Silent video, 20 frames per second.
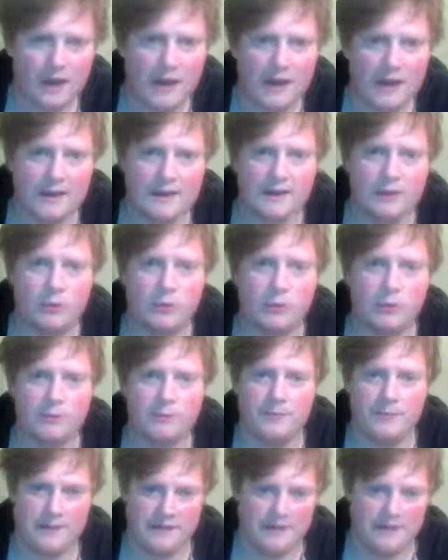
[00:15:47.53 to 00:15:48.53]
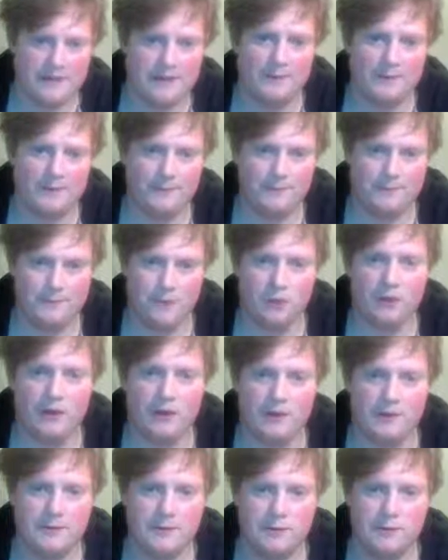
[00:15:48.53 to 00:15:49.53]
And he took on b7. All
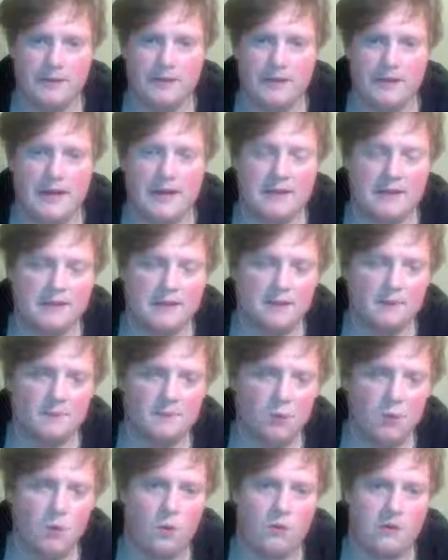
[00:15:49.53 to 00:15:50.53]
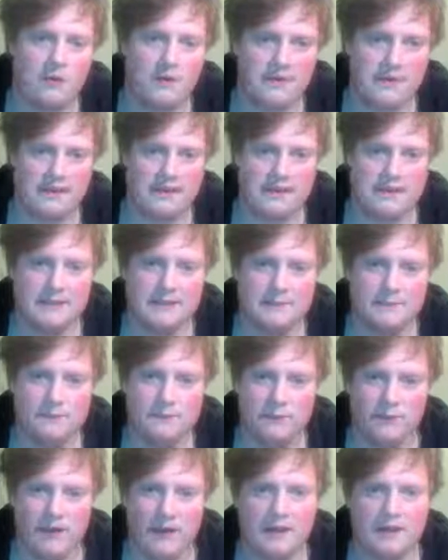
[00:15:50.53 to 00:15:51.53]
right, so he gains a pawn at least
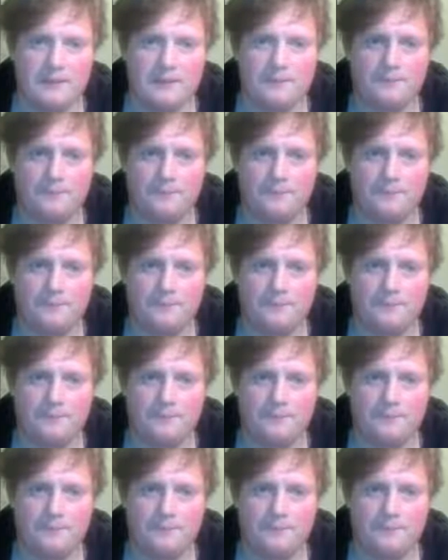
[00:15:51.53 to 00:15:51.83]
for that.